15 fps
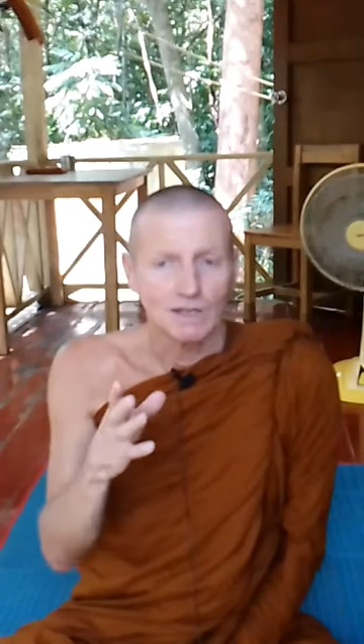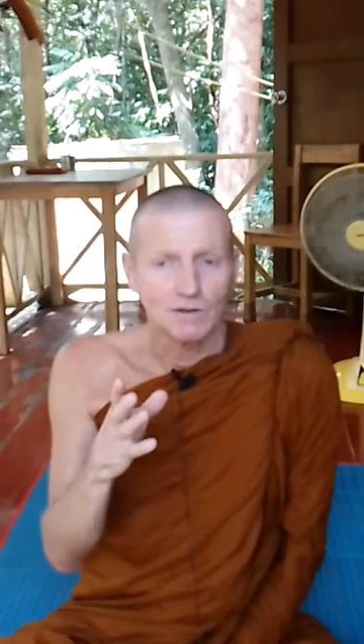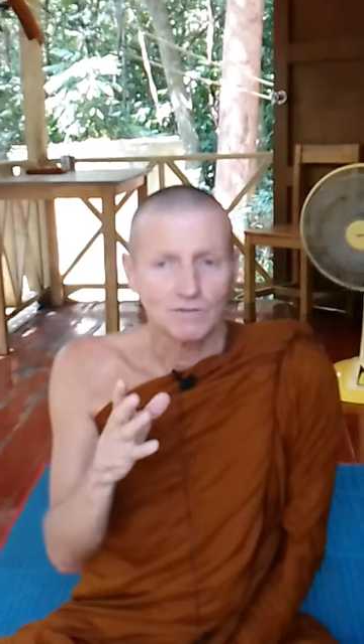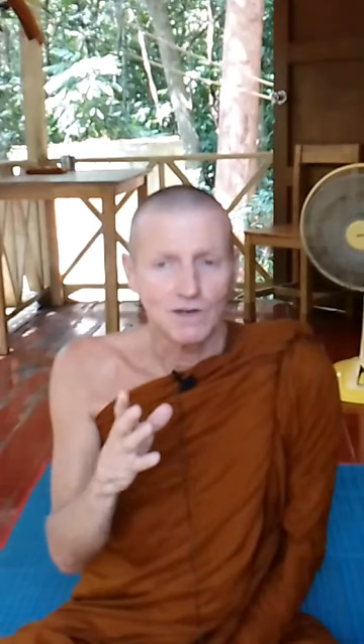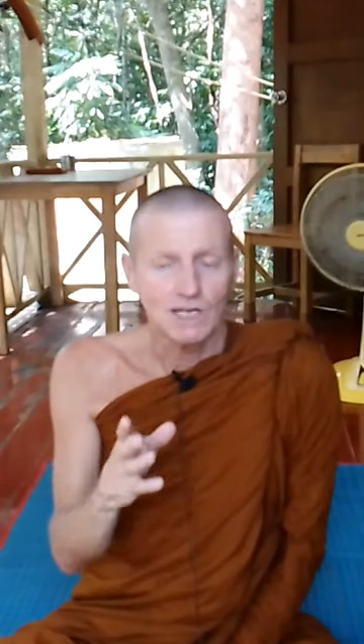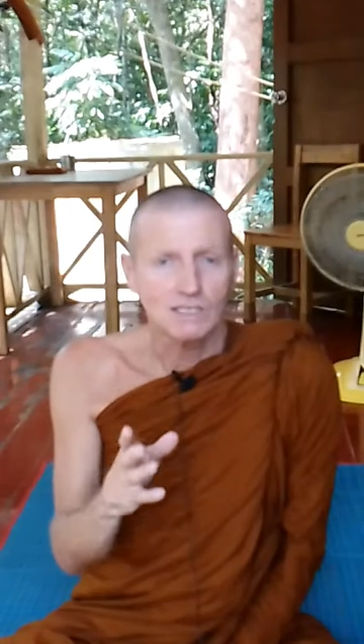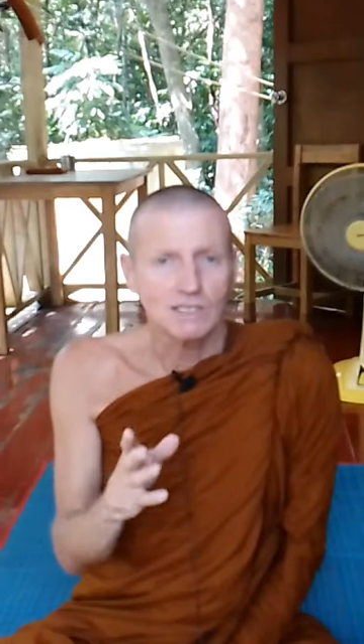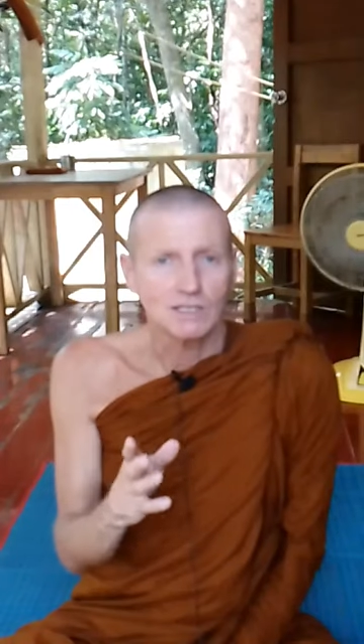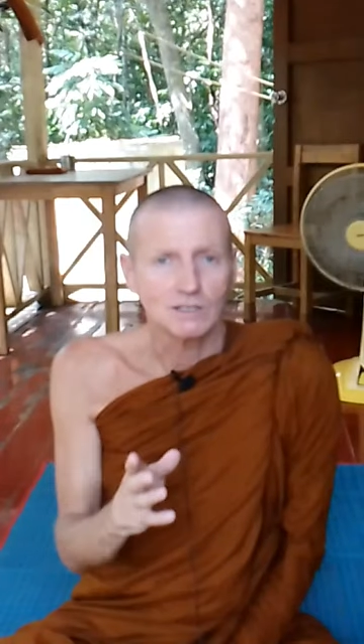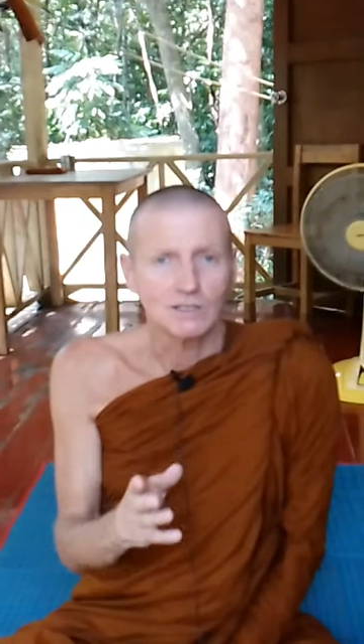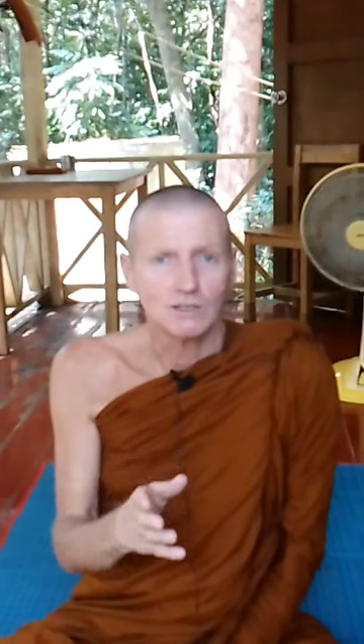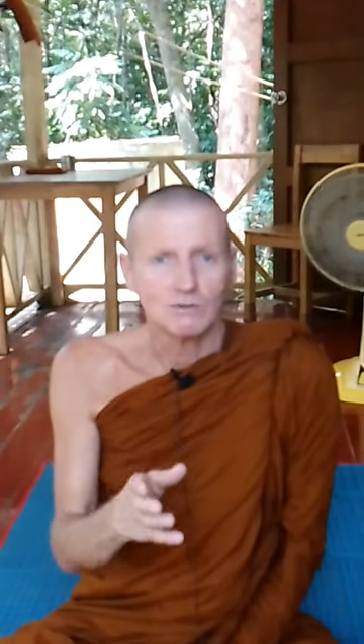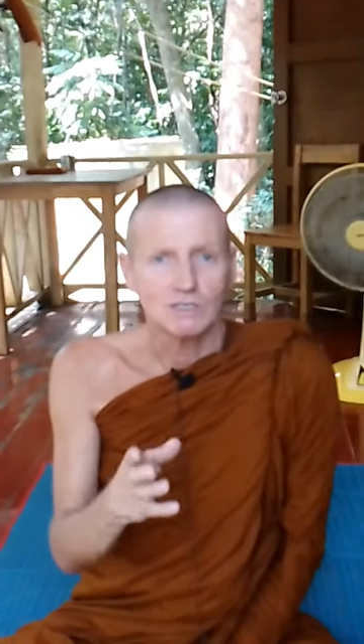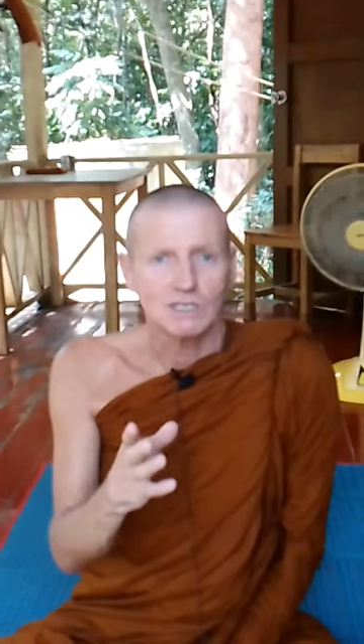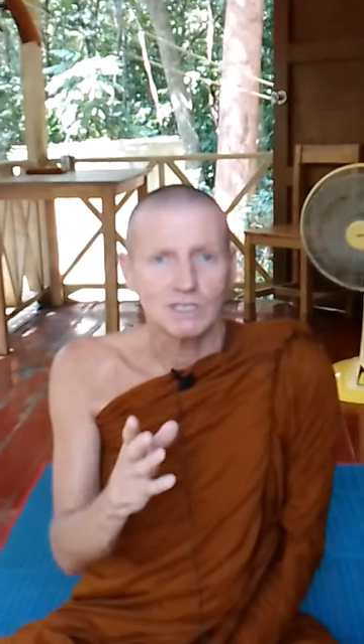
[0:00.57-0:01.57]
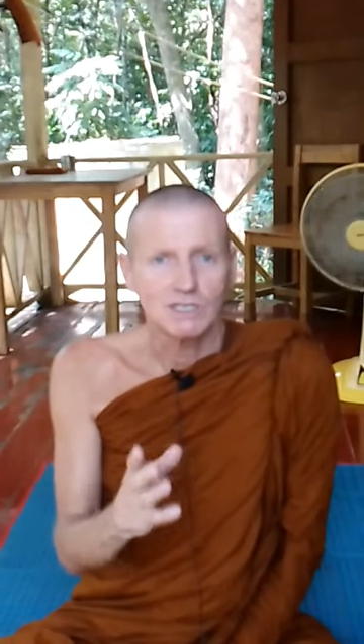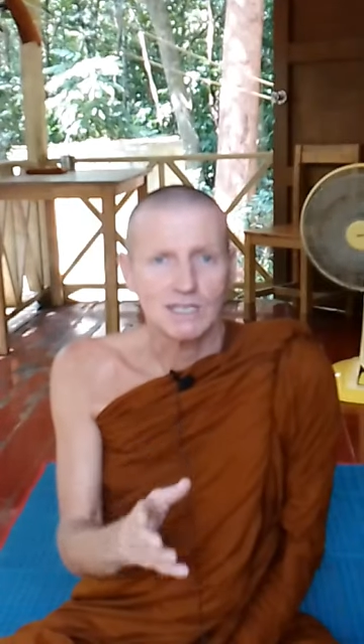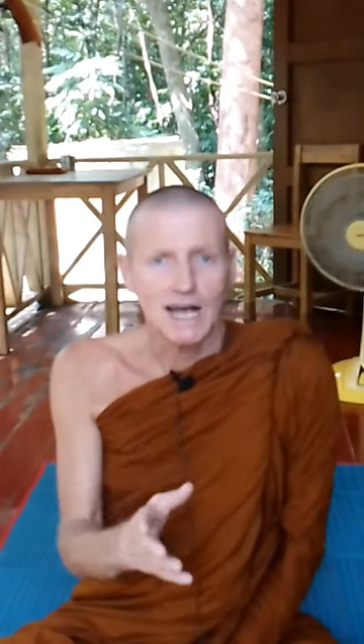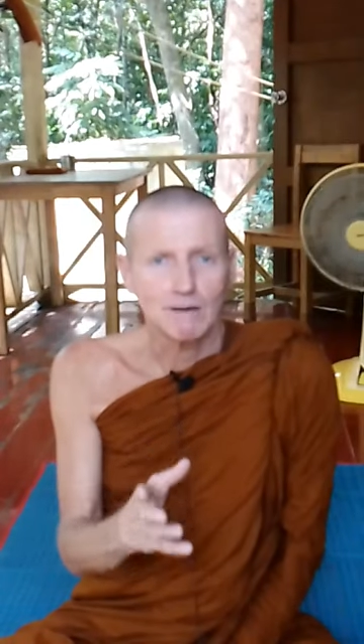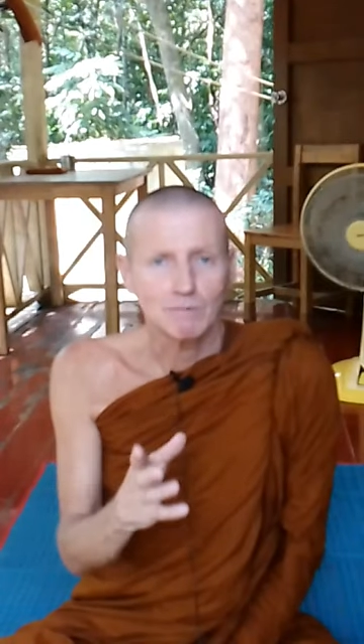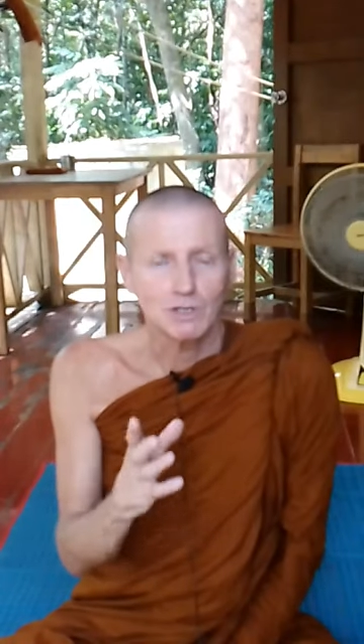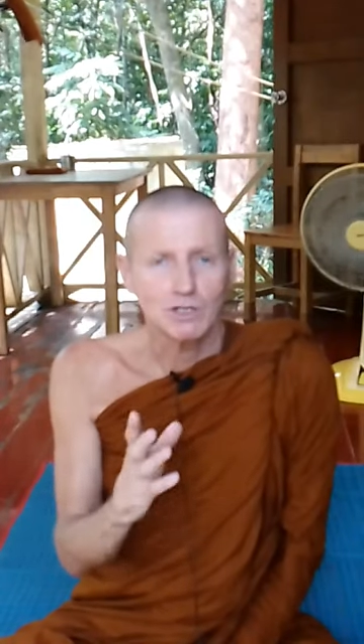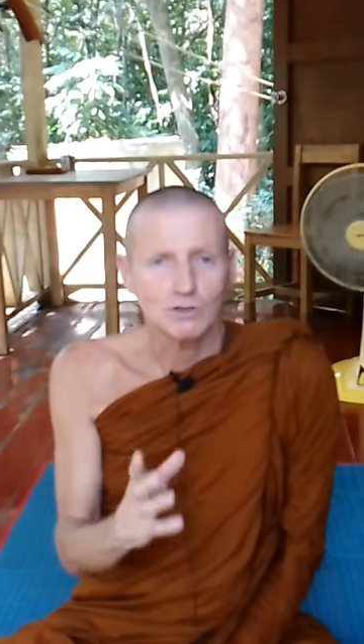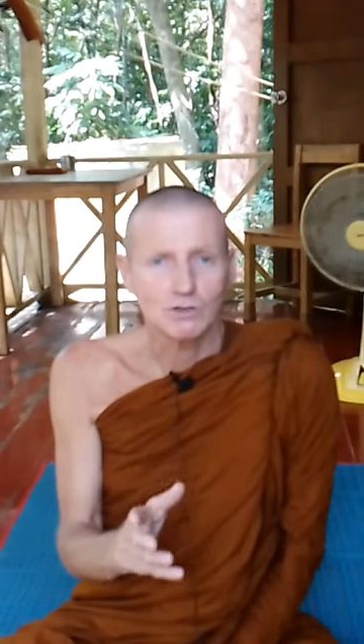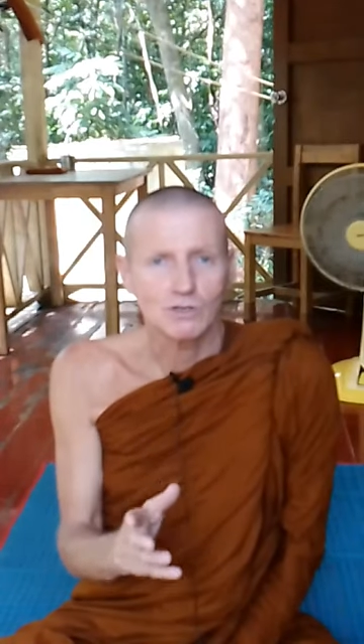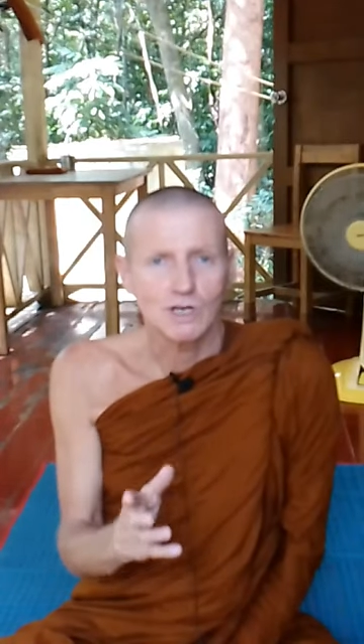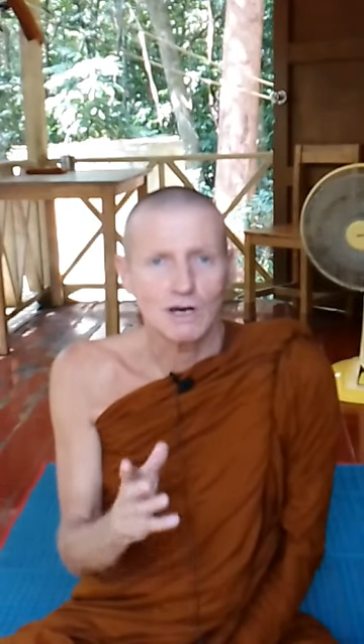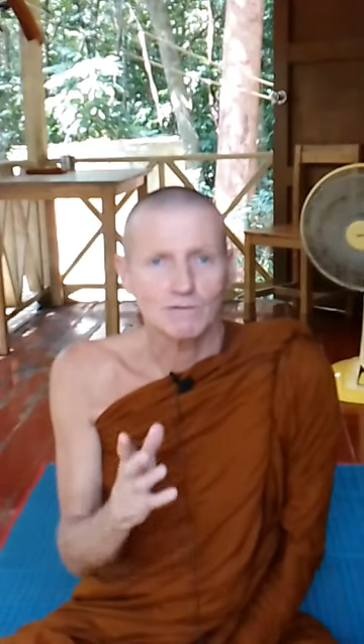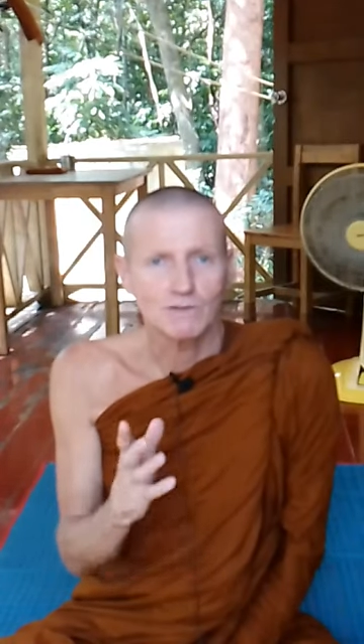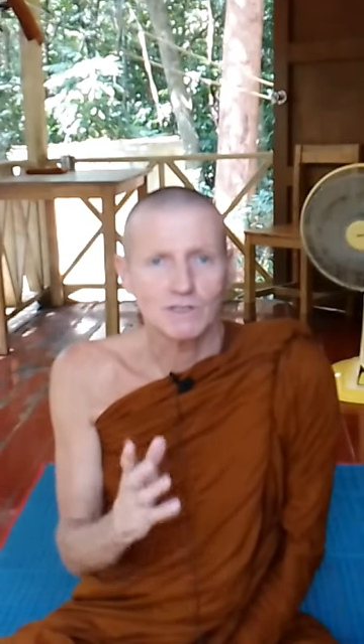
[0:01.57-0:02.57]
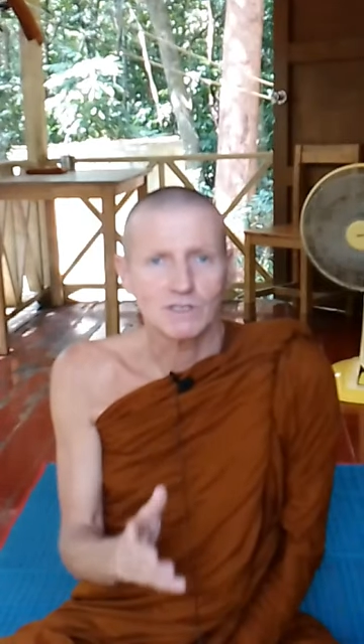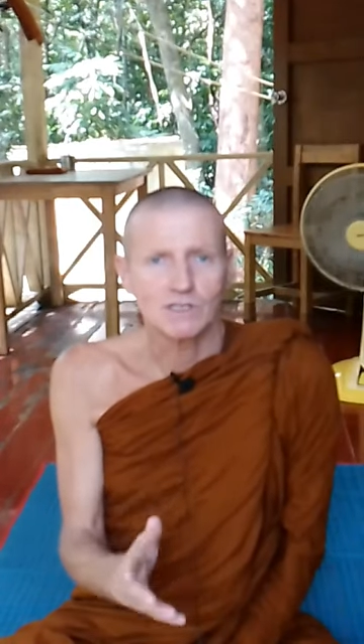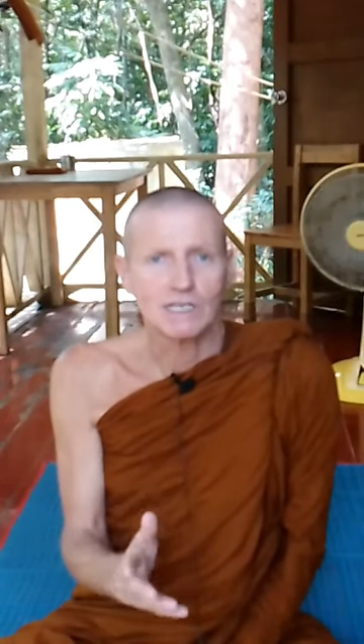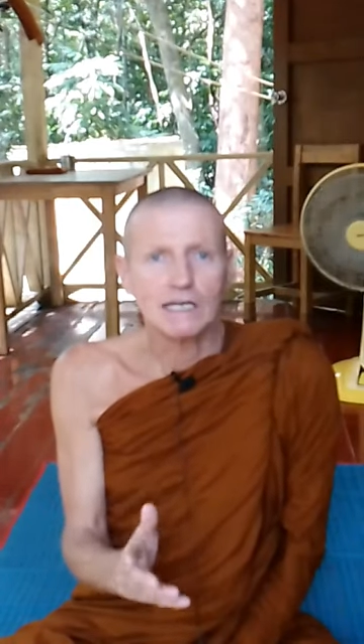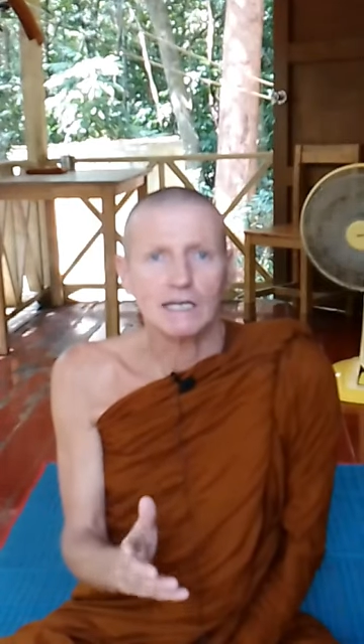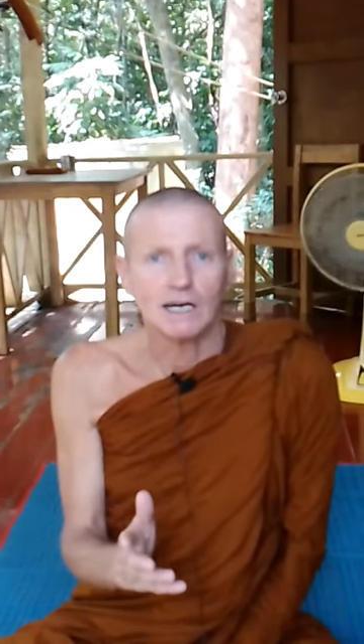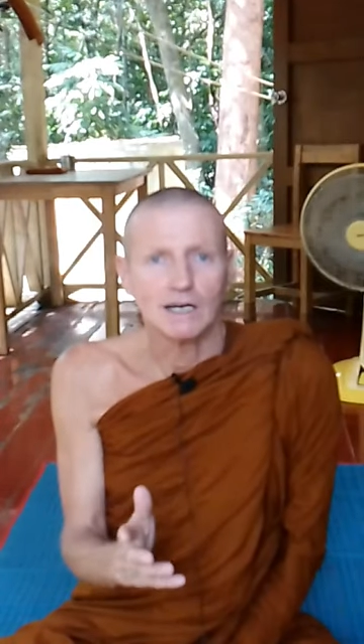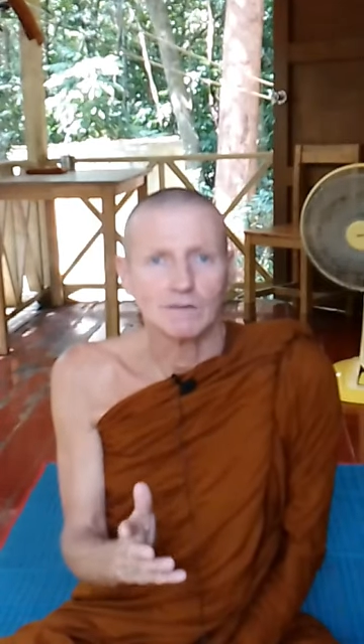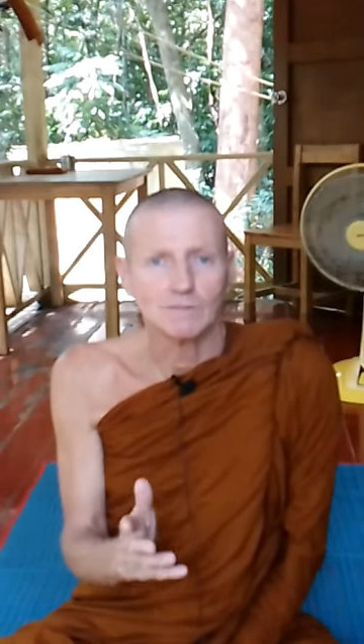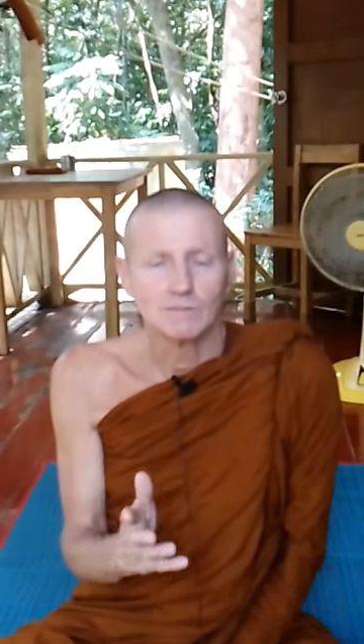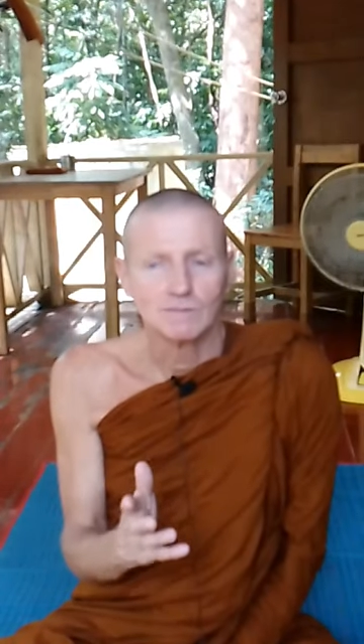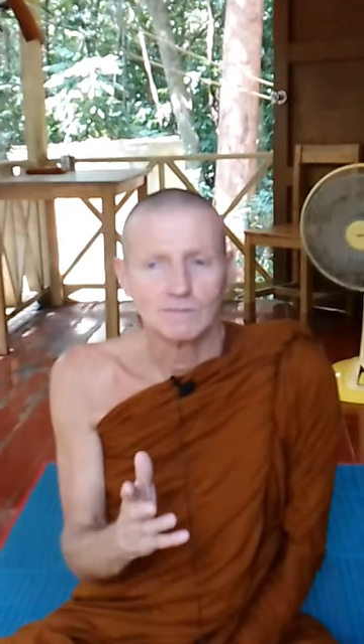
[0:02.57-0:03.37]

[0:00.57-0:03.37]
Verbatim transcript: the first thing to do is establish yourself in Sila.